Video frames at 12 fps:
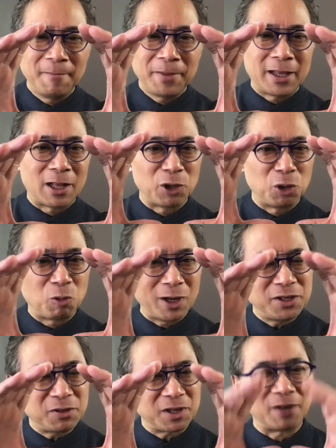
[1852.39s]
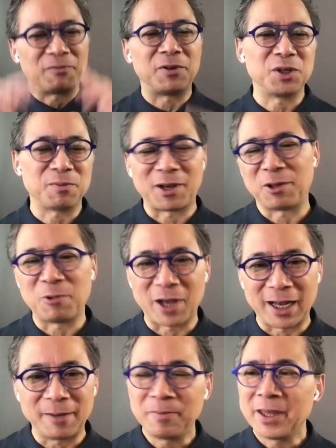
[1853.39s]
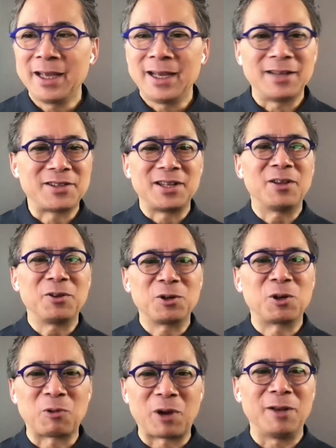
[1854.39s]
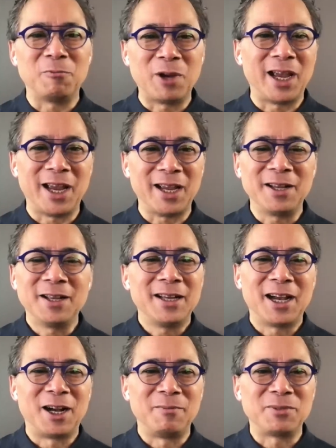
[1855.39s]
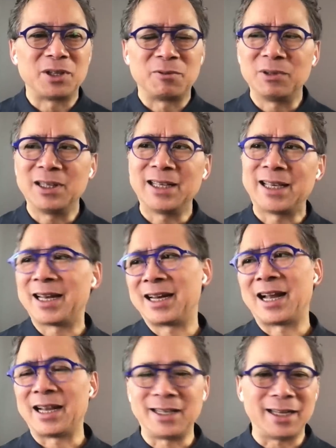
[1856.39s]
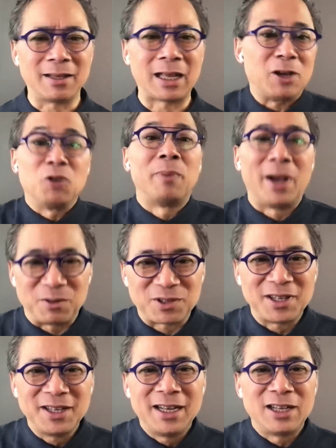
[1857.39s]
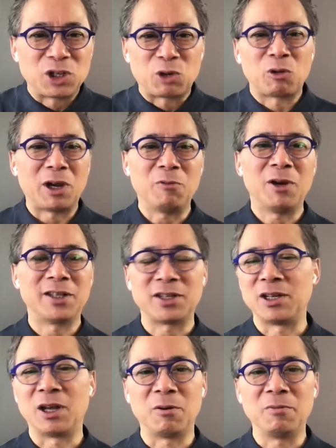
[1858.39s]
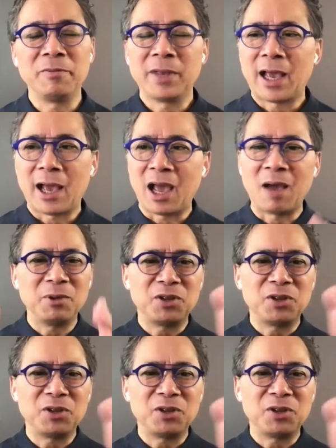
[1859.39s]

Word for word: Now, your waist circumference, by the way, is another great way to really get an idea. Like your belt, it's a great way to know how much